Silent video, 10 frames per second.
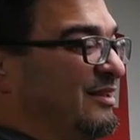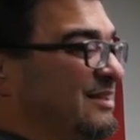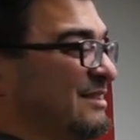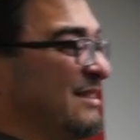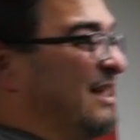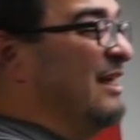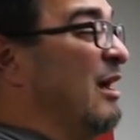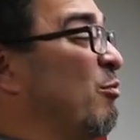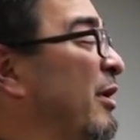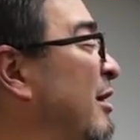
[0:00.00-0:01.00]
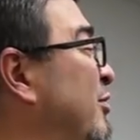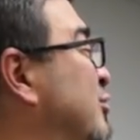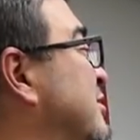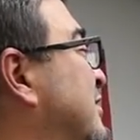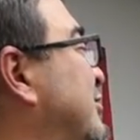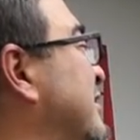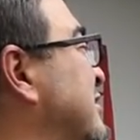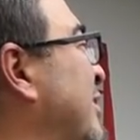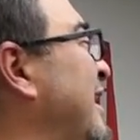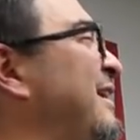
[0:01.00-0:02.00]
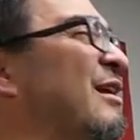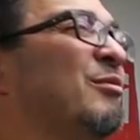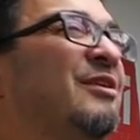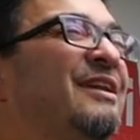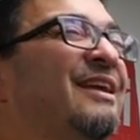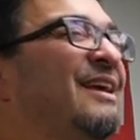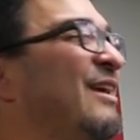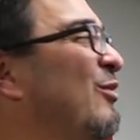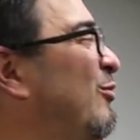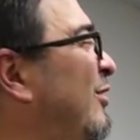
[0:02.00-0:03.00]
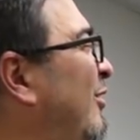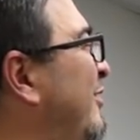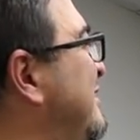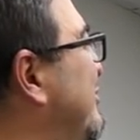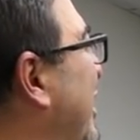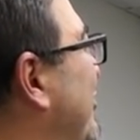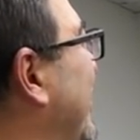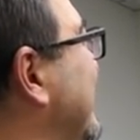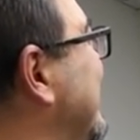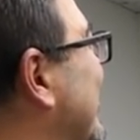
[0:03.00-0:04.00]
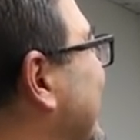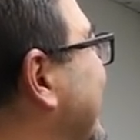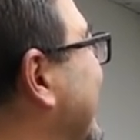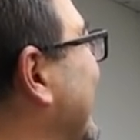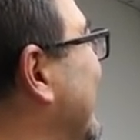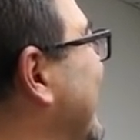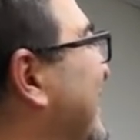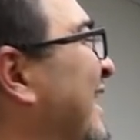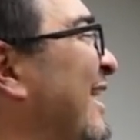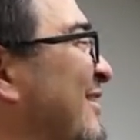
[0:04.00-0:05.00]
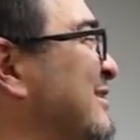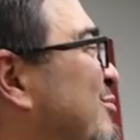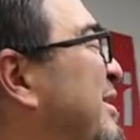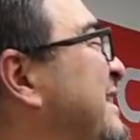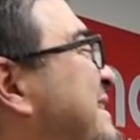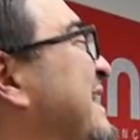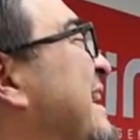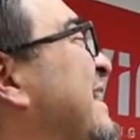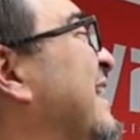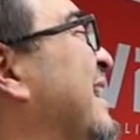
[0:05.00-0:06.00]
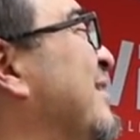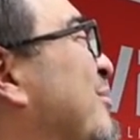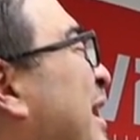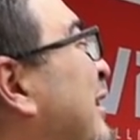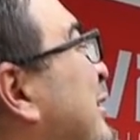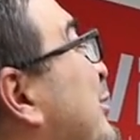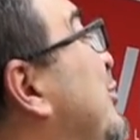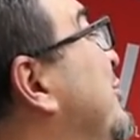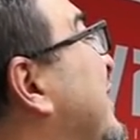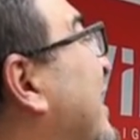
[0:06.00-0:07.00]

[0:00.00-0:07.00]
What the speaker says: those are the trails I'm hiking. I'm looking, where are all these mountain bikes going, you know? And there's a big 10 mile loop.